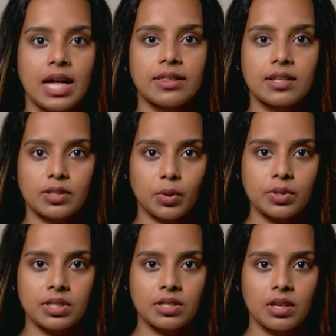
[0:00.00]
the
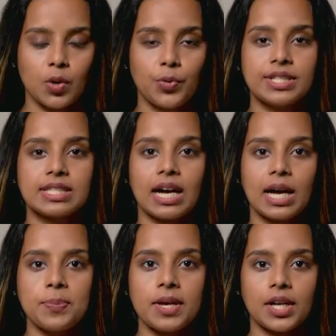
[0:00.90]
source, which is the
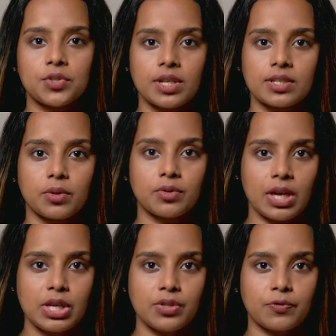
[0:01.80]
IP address or
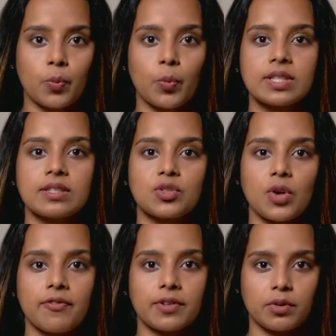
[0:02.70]
range from which the
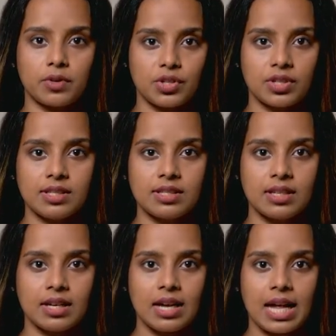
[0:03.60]
traffic originates,
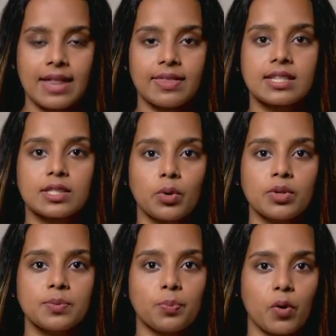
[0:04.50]
the
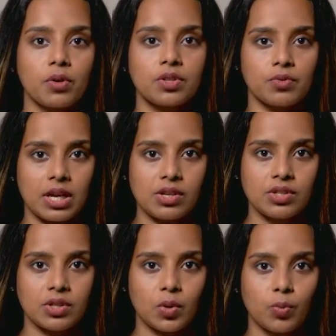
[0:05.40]
source port
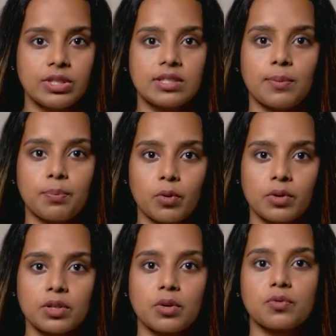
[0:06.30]
range, which is the
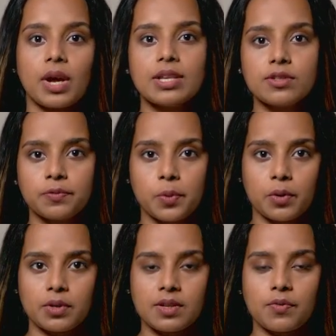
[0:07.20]
port or range of
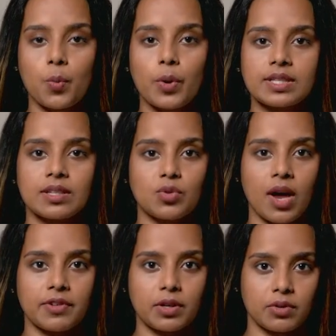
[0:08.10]
ports from which the
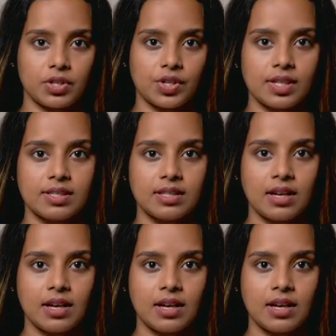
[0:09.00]
traffic originates,